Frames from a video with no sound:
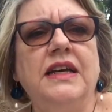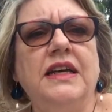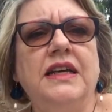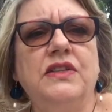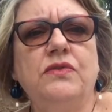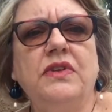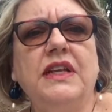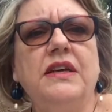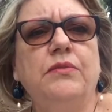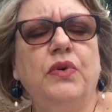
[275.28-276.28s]
It's
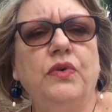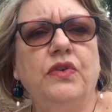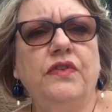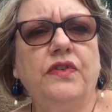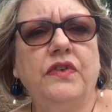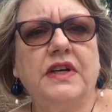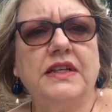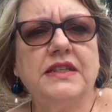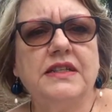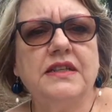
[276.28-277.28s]
really important for
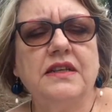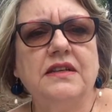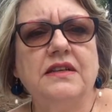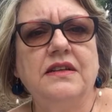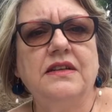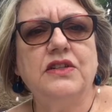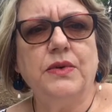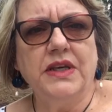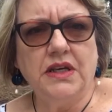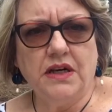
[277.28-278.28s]
us to
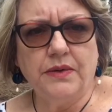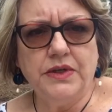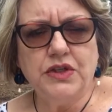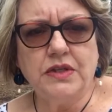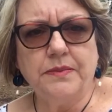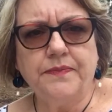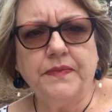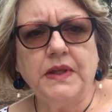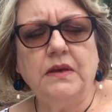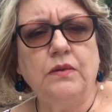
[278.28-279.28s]
encourage them.
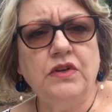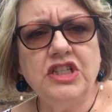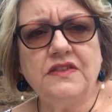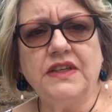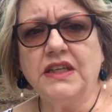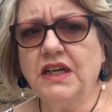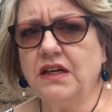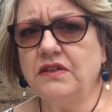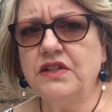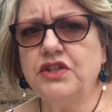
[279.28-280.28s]
Words of
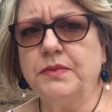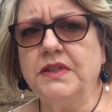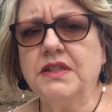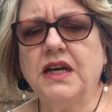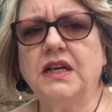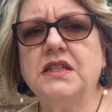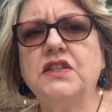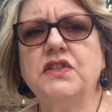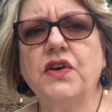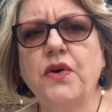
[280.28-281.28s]
encouragement are
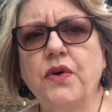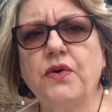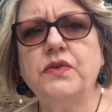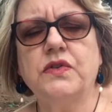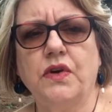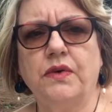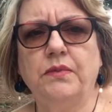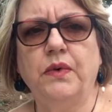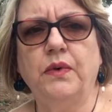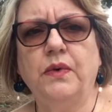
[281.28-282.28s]
so, so
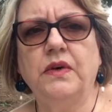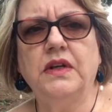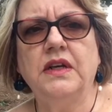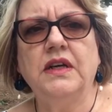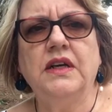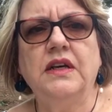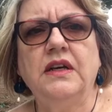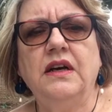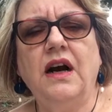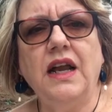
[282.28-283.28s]
important.
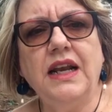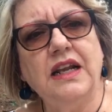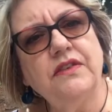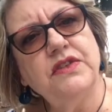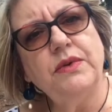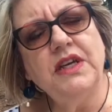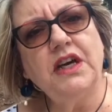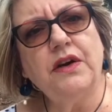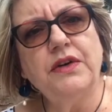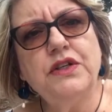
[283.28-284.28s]
I love to
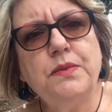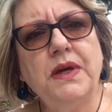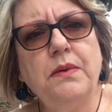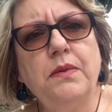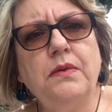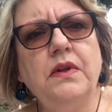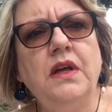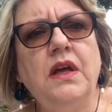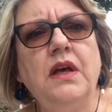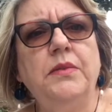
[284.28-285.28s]
encourage people
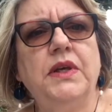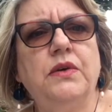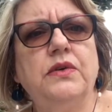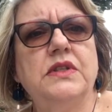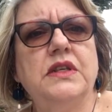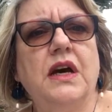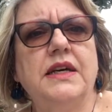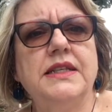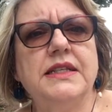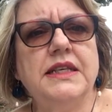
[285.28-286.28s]
because I
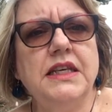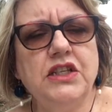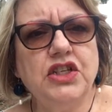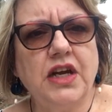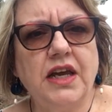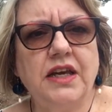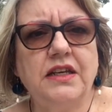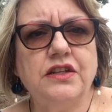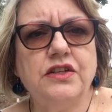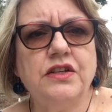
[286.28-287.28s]
see
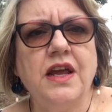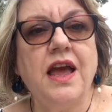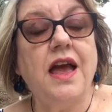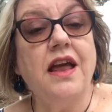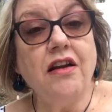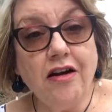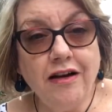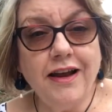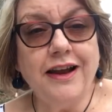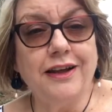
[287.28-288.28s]
change, and
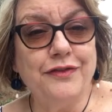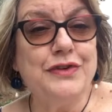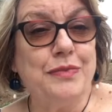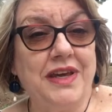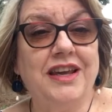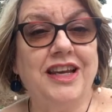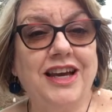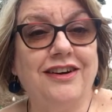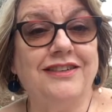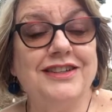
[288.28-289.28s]
I love to be
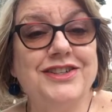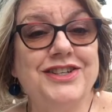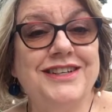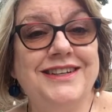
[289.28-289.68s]
encouraged.